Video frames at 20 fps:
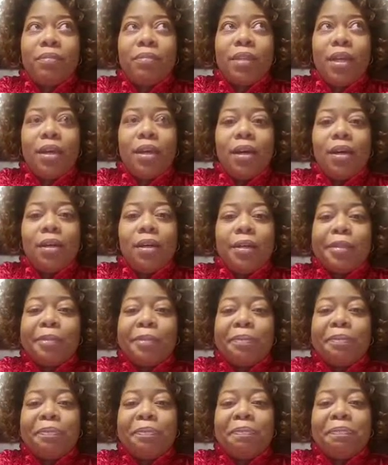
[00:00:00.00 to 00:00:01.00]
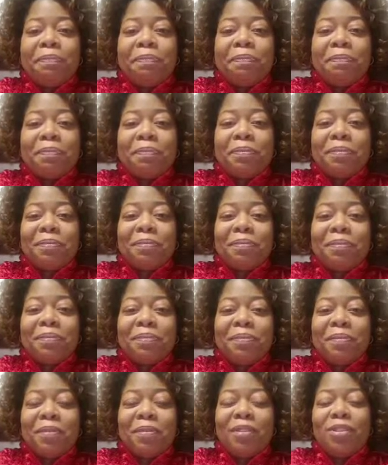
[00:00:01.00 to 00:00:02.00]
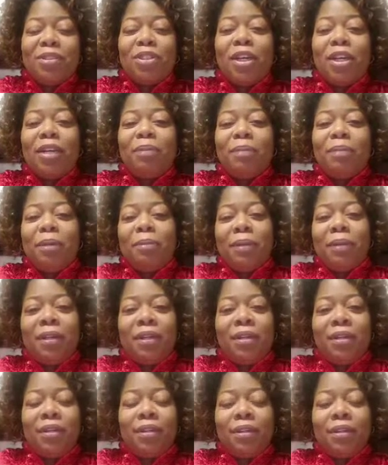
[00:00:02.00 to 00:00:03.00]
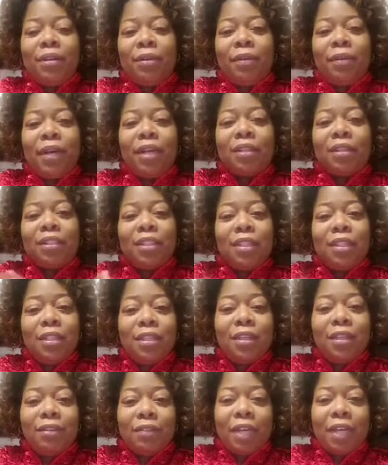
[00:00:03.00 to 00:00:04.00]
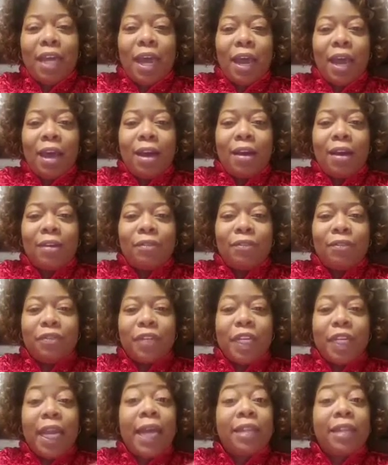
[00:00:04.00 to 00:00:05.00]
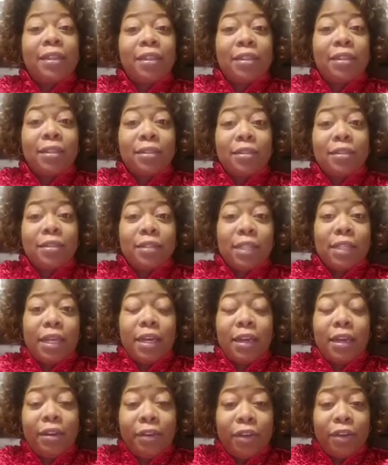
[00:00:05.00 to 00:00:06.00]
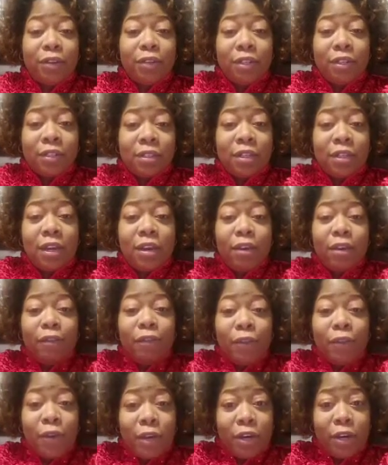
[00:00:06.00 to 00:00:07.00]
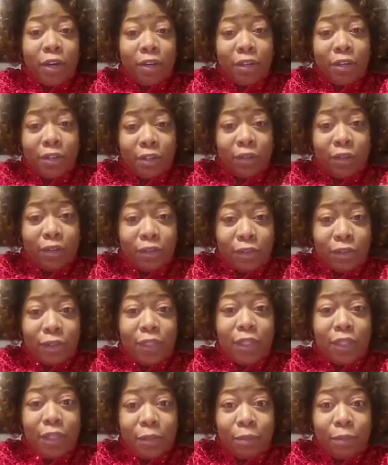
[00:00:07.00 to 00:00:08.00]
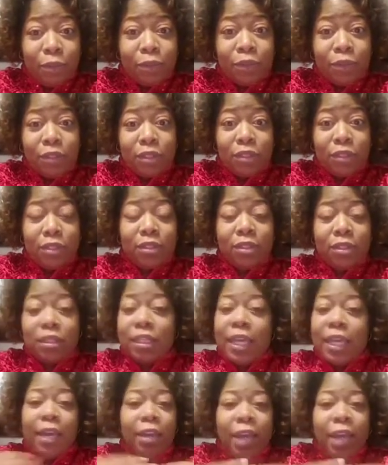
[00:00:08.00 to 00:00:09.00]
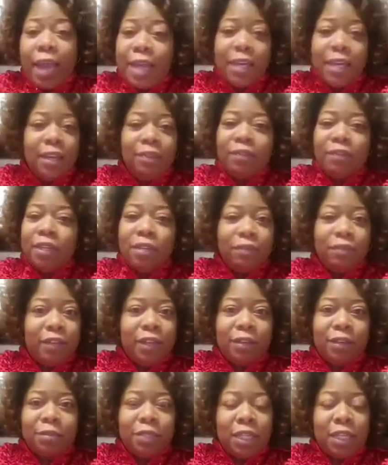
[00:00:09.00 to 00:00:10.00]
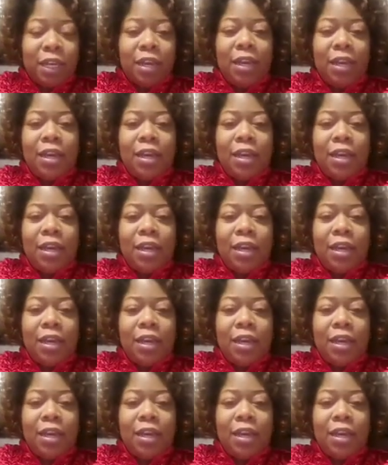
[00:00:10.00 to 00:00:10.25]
trying to be politically correct, she didn't even have like the areolas for her little nipples they hadn't even developed yet.